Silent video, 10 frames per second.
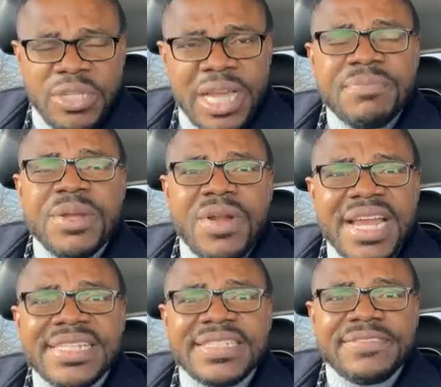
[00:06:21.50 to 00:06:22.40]
You heard me
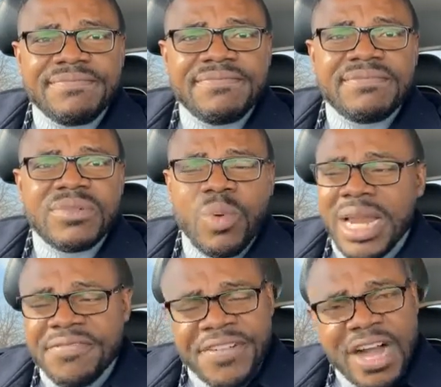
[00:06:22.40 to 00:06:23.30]
right.
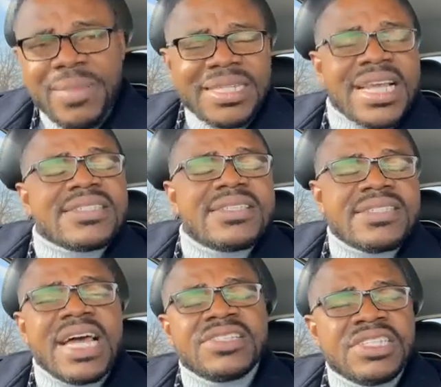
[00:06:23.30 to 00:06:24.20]
When I filed my
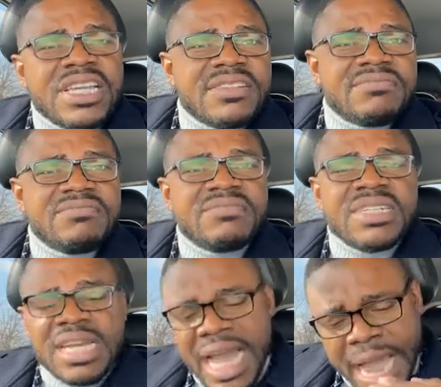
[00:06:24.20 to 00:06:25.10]
taxes last year,
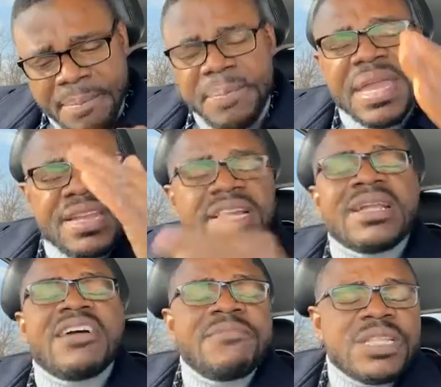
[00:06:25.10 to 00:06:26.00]
I paid the
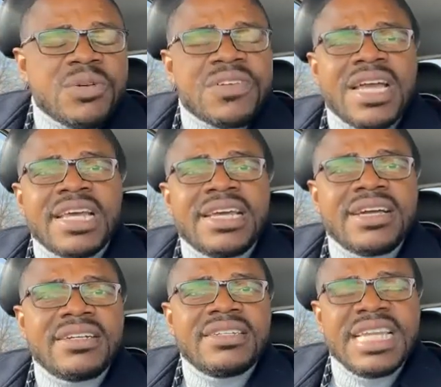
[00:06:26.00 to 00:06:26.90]
government of
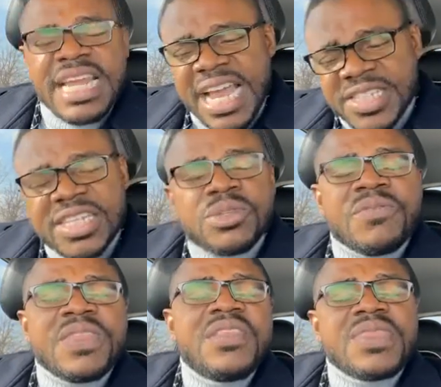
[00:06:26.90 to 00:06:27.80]
Canada in excess
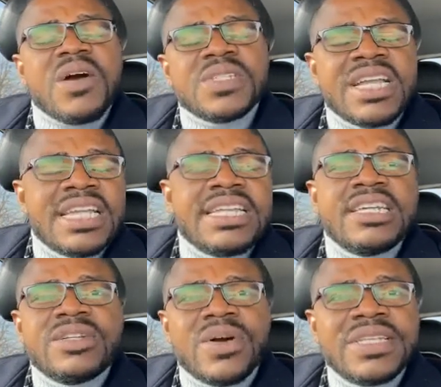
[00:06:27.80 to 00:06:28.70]
of 10,000
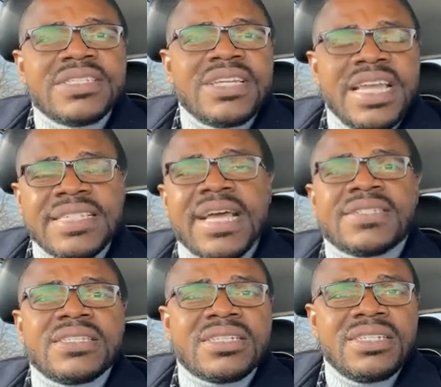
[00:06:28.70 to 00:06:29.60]
Canadian dollars in
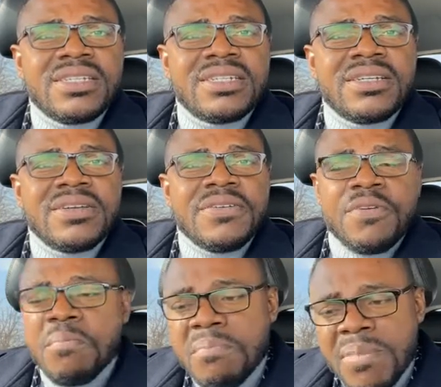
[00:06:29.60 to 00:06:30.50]
taxes
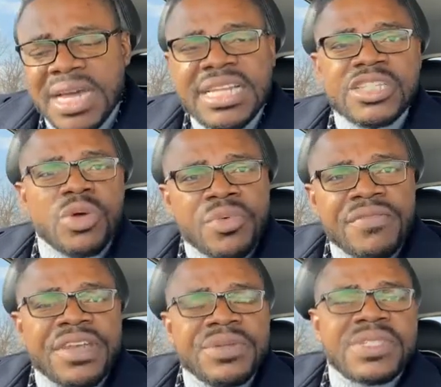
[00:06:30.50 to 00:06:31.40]
for monies or
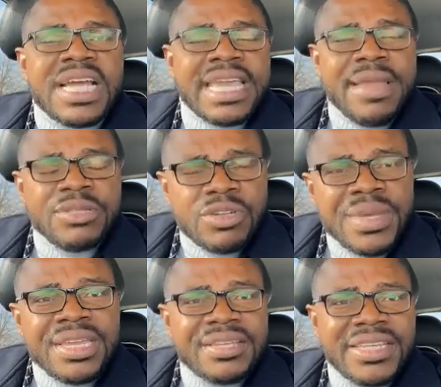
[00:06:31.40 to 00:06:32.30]
revenues that came to
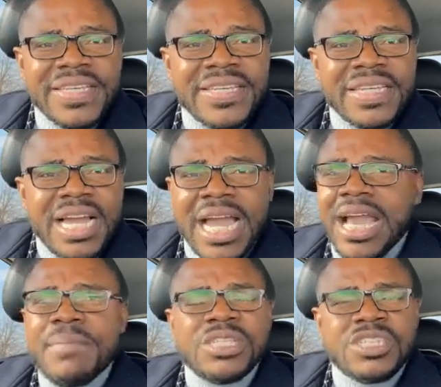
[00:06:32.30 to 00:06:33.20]
me.
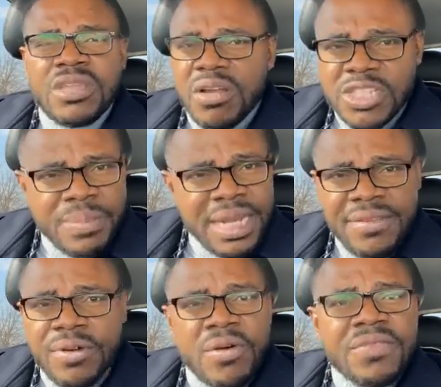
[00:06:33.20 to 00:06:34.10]
I am a staunch
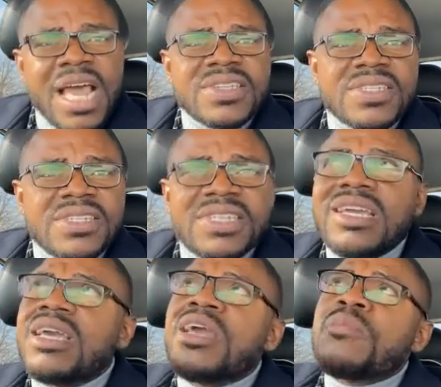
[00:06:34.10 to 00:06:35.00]
believer of taxes.
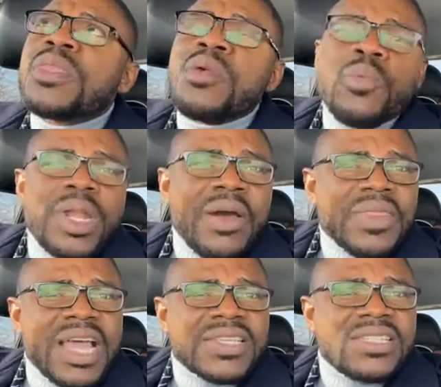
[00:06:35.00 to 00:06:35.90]

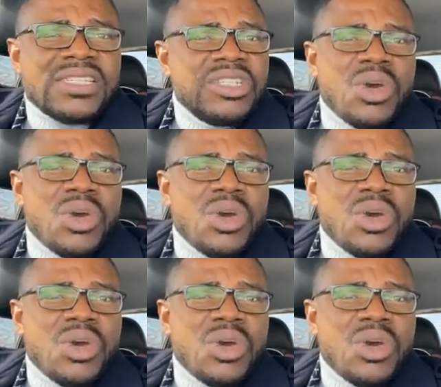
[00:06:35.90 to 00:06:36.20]
Without taxes,